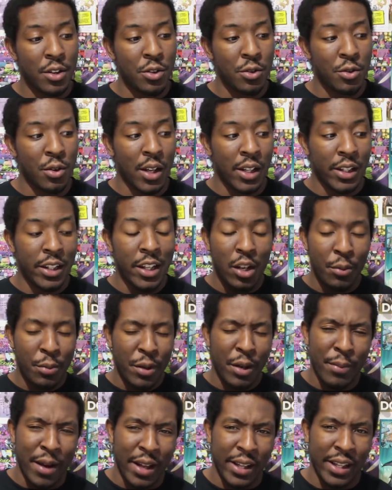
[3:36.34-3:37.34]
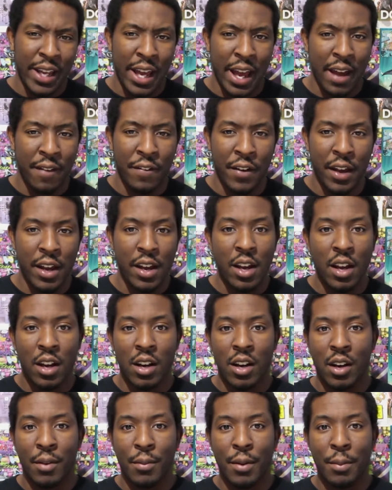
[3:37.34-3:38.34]
you a little bit about the cafe.
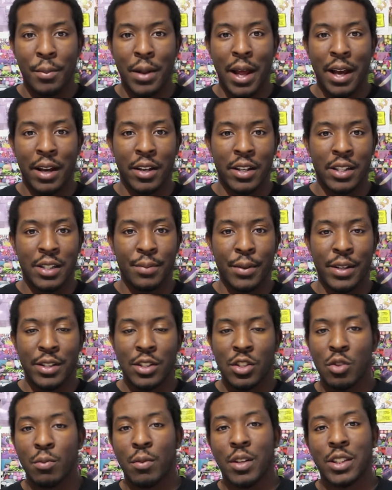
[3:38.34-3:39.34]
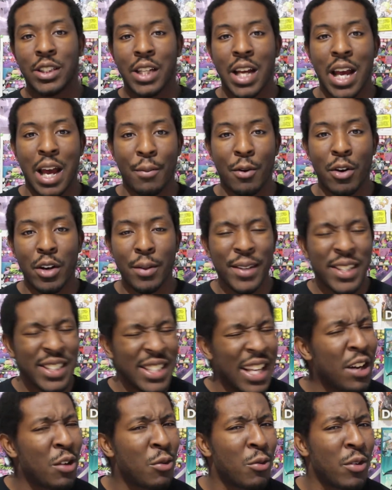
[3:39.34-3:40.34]
I'm not gonna spend too much time on it
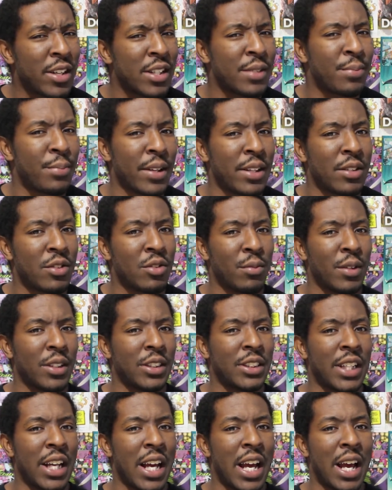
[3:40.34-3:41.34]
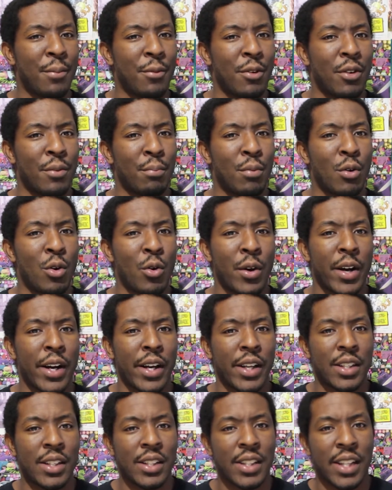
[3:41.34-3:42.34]
because I don't want to spend too much time on
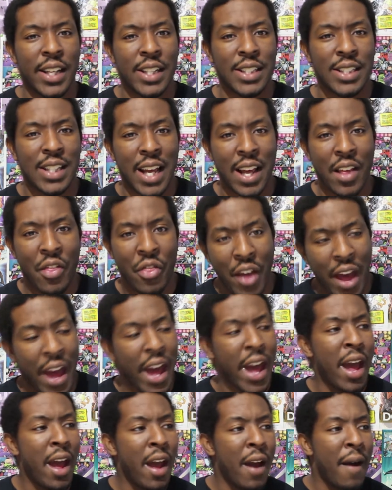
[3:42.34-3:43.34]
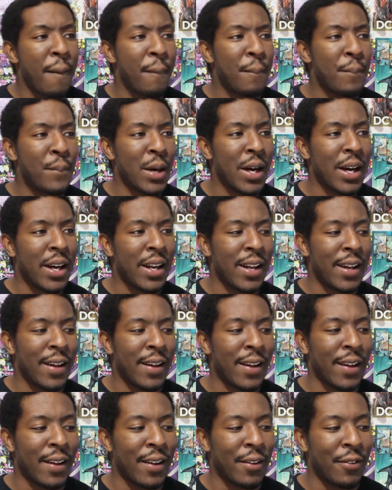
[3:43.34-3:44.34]
boring things like that.
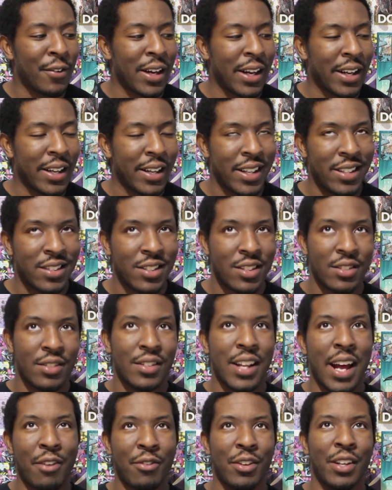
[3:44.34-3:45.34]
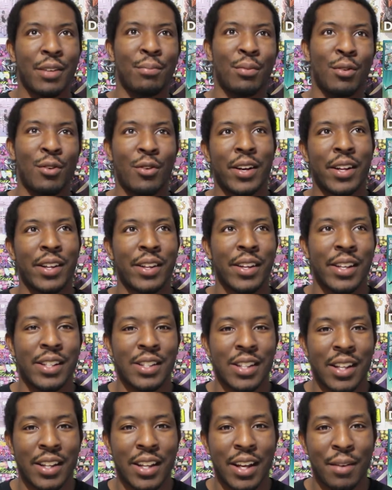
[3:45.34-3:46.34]
But I guess not really boring
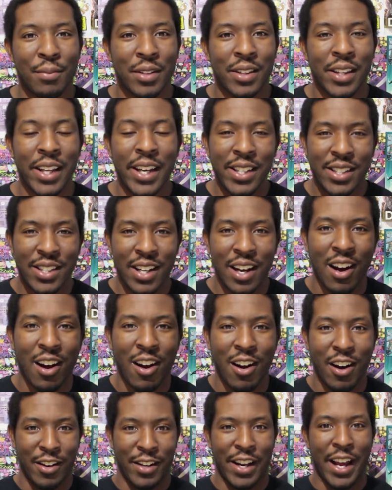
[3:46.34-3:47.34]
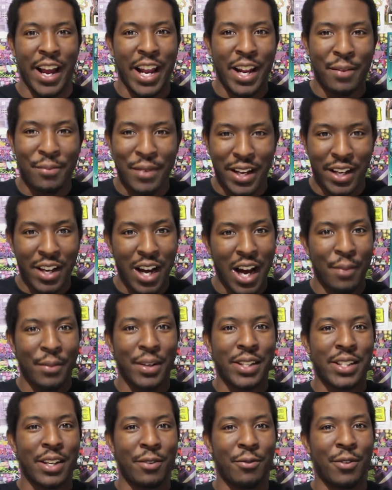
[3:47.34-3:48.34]
things like that, but things that aren't anime,
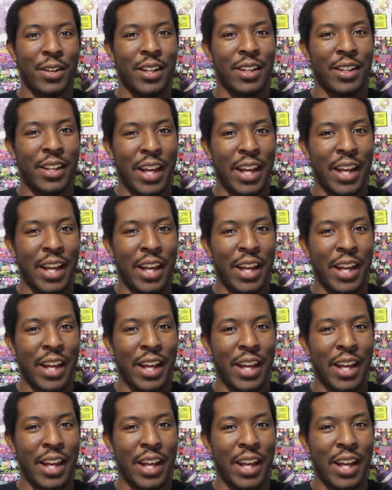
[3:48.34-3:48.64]
comics, and